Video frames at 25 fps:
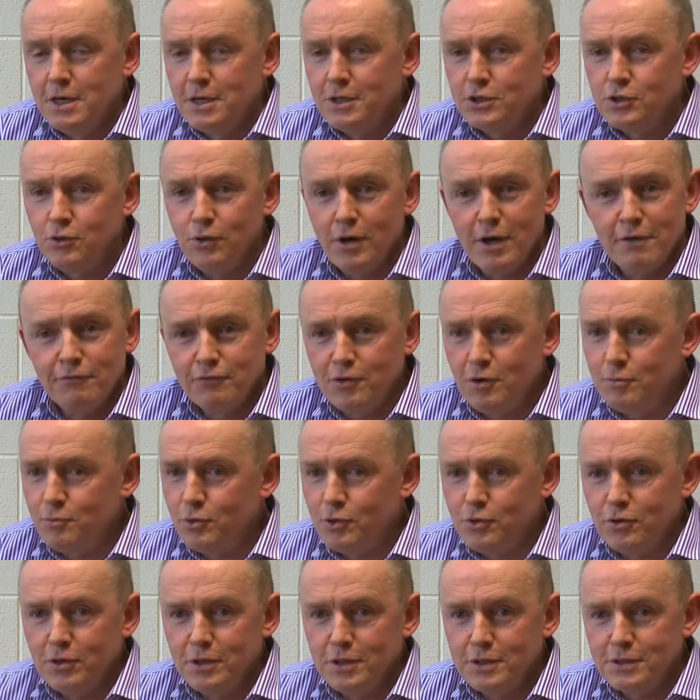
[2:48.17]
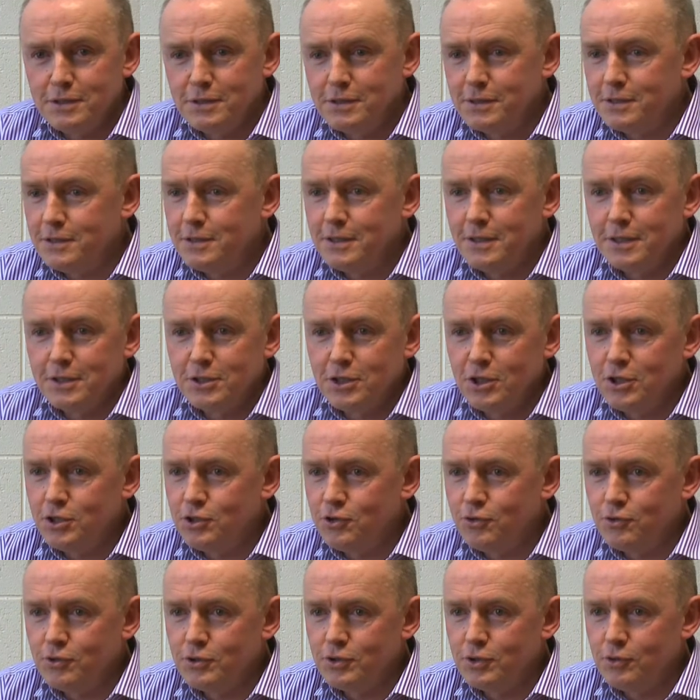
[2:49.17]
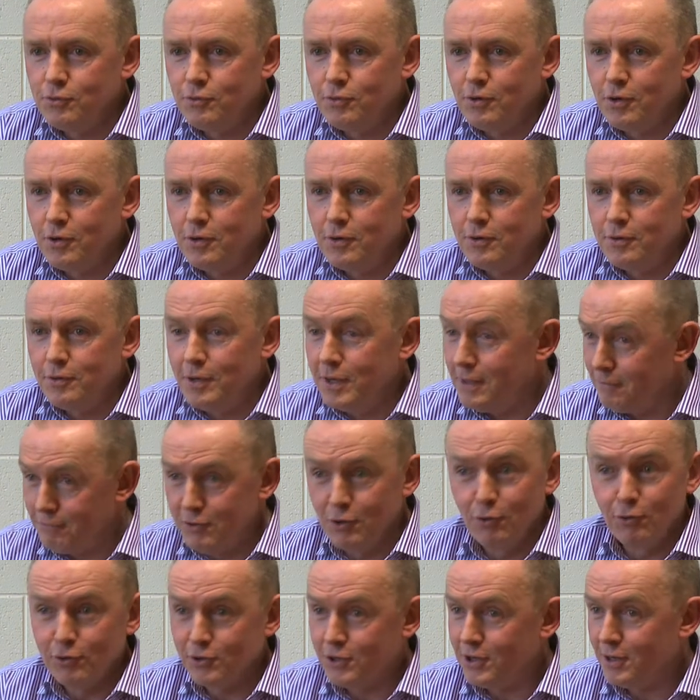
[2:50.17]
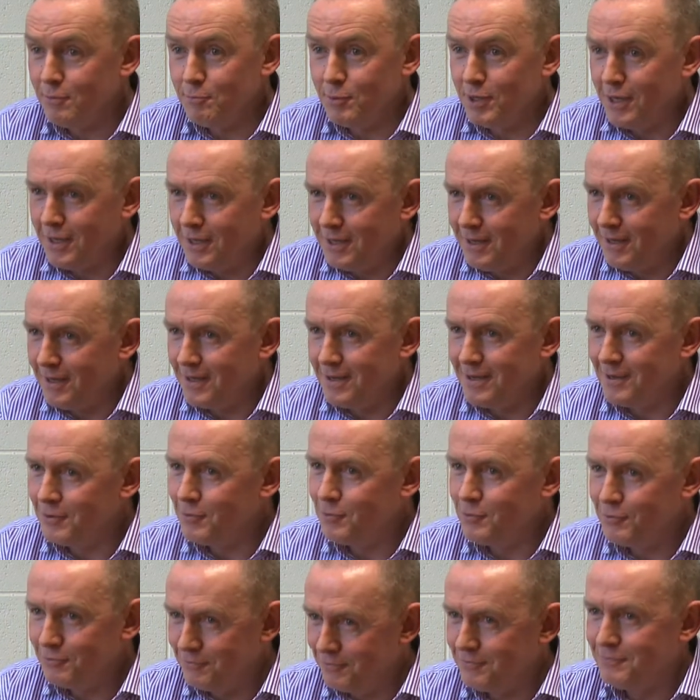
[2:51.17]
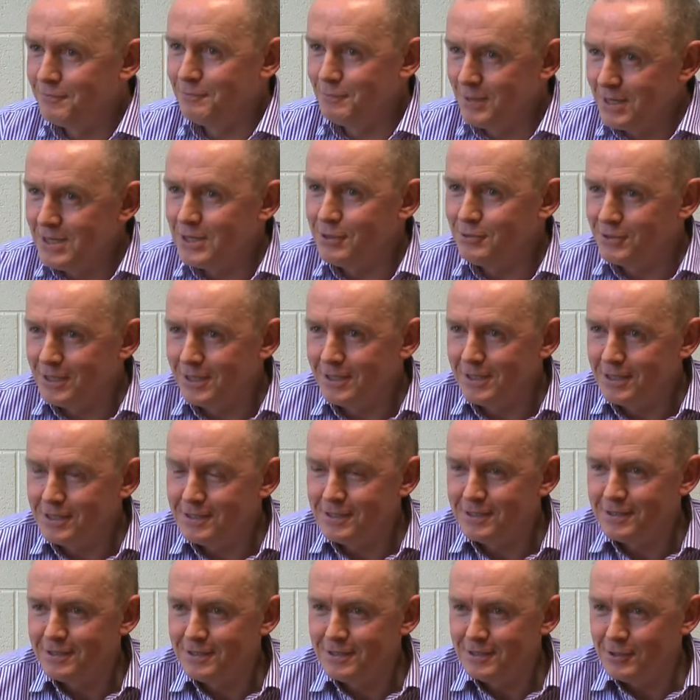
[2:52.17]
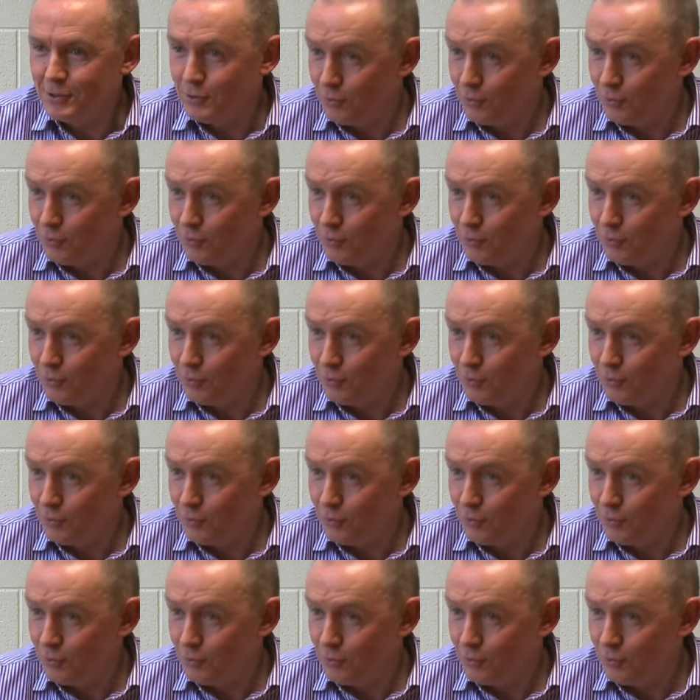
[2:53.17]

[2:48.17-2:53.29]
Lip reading: So I've come across teachers who are even older than me, who've been using this,